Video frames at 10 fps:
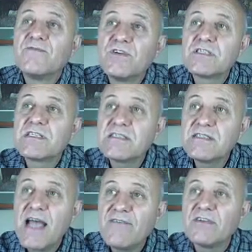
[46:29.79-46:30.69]
versus
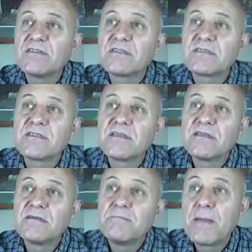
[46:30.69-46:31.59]
devils.